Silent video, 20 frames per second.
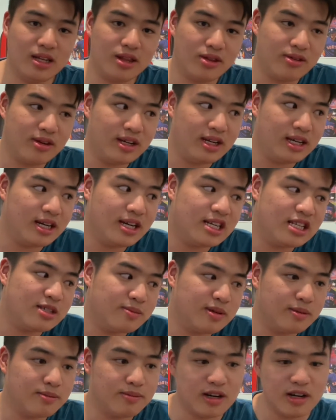had 3 hits,
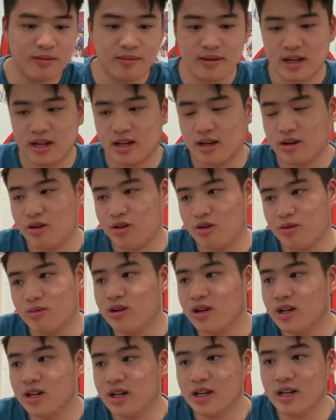but Bregman had a home run.
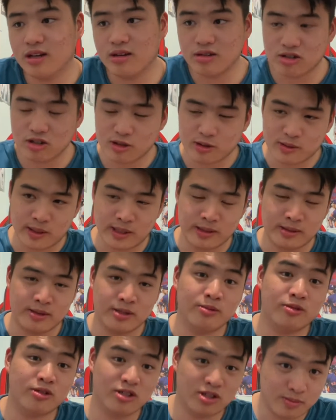And he was
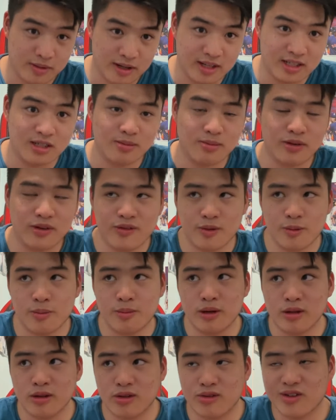responsible for
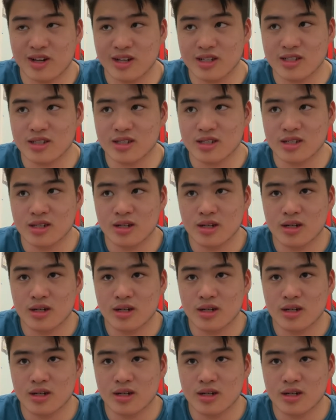both runs.